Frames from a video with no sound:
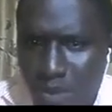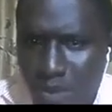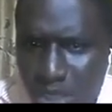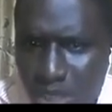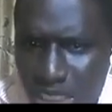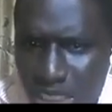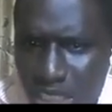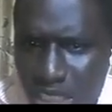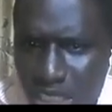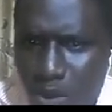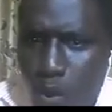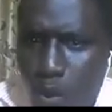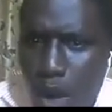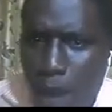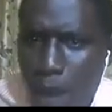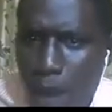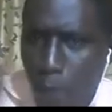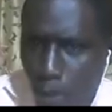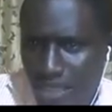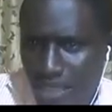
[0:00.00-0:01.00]
to give you
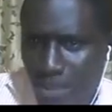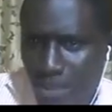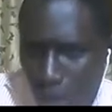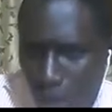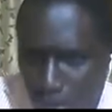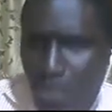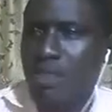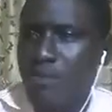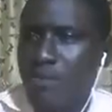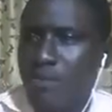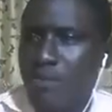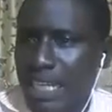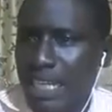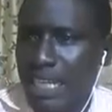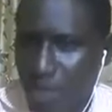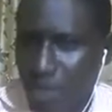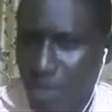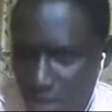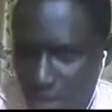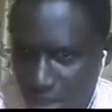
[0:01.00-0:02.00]
1.1
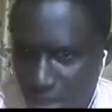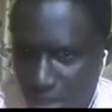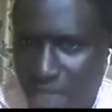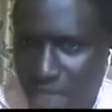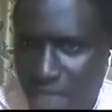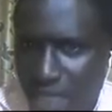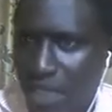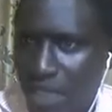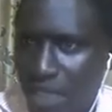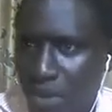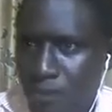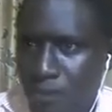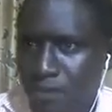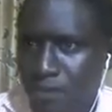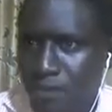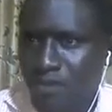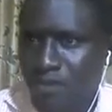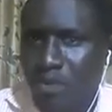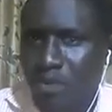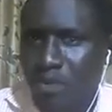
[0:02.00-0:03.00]
billion something. I get
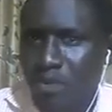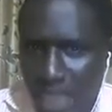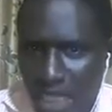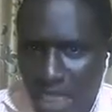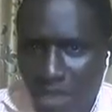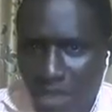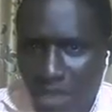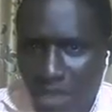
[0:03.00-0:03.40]
me the exact